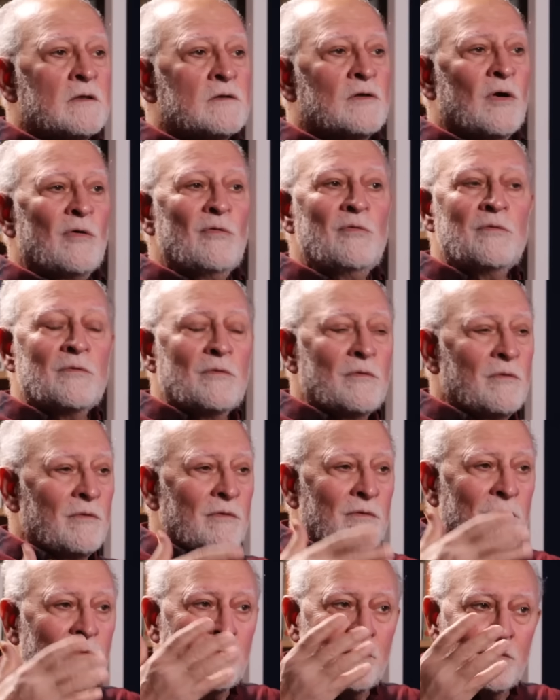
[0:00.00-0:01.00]
So
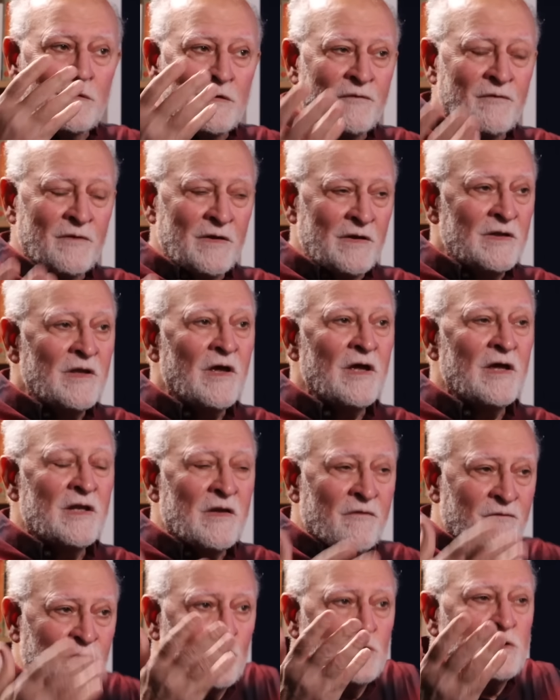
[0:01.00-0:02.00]

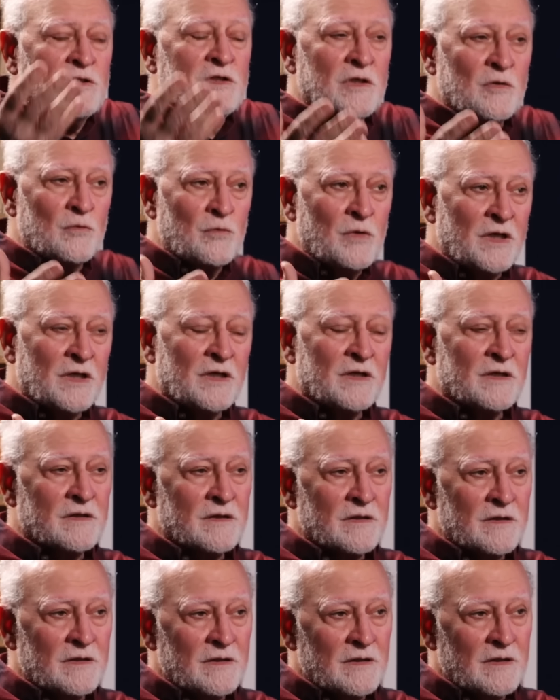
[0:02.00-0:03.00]
in a future
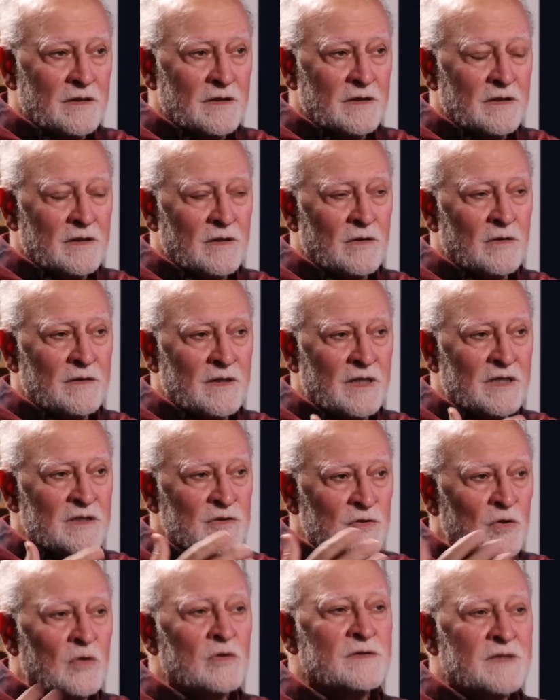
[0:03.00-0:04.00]
where there
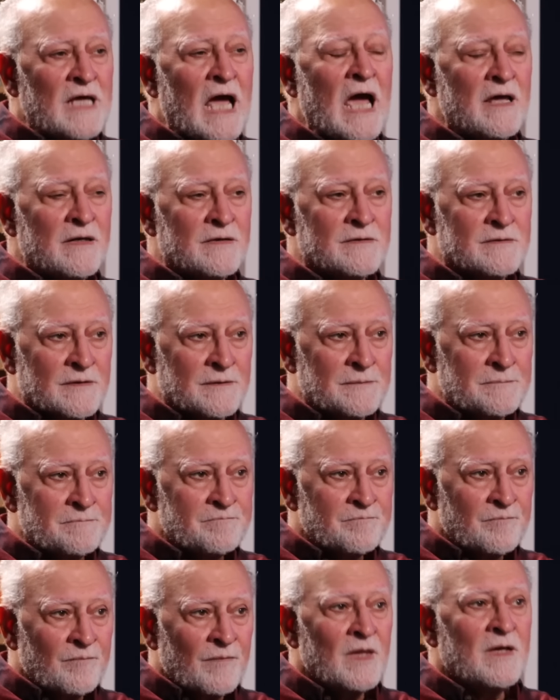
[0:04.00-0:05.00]
is no
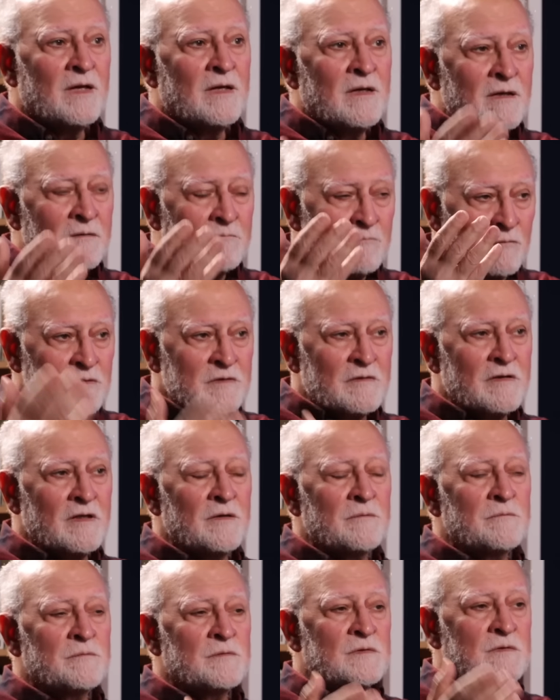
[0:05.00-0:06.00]
Zionism,
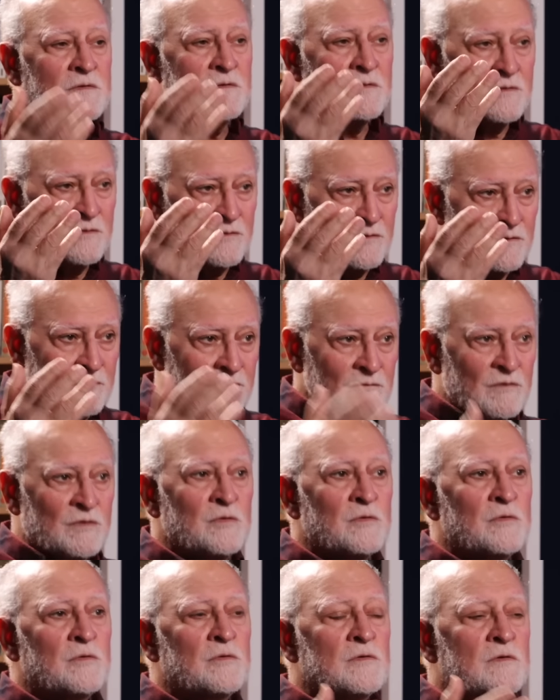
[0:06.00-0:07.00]
Muslims,
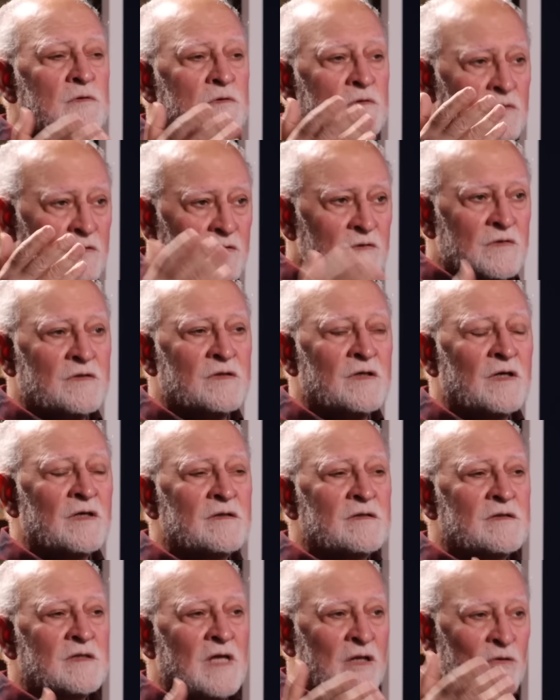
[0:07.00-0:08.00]
Jews,
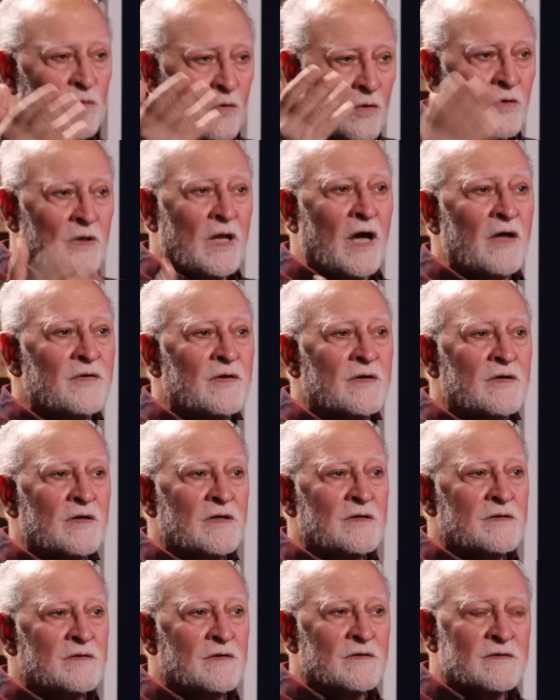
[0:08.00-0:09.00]
Christians, and all other
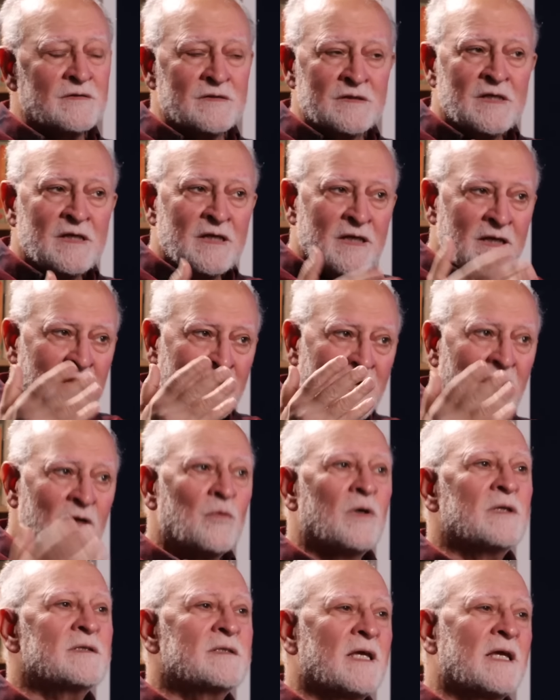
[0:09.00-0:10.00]
religions
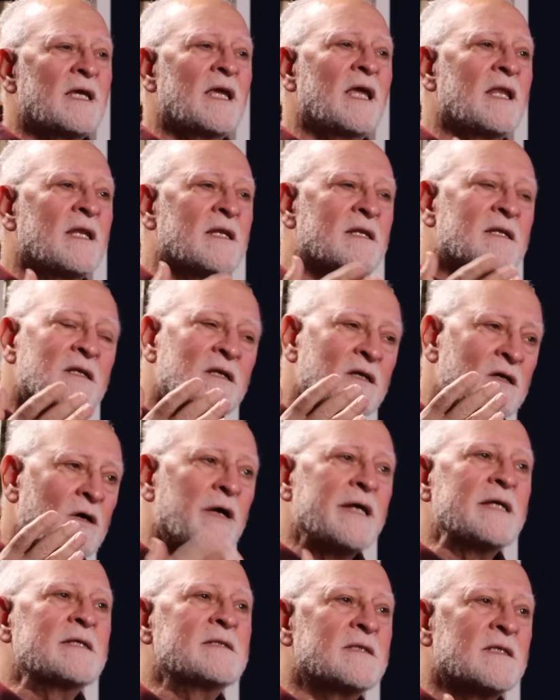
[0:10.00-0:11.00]
can once again
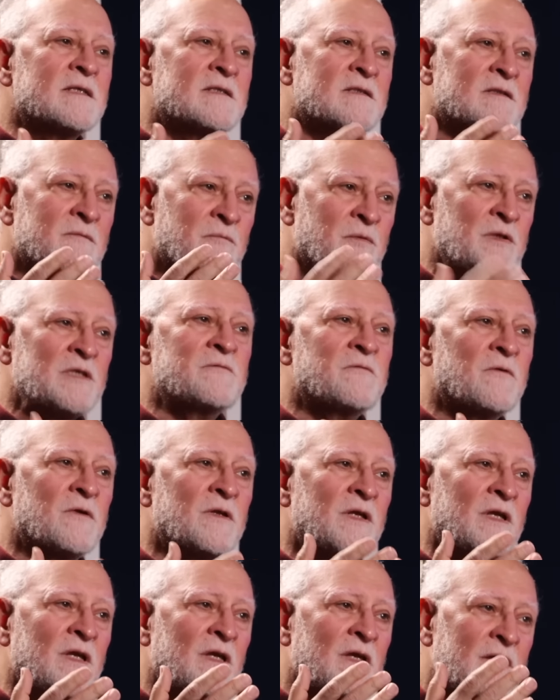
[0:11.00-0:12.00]
coexist
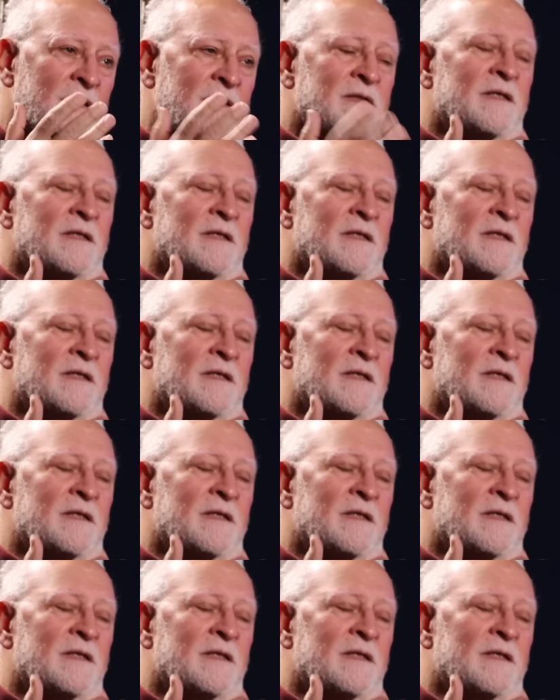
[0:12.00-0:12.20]
peacefully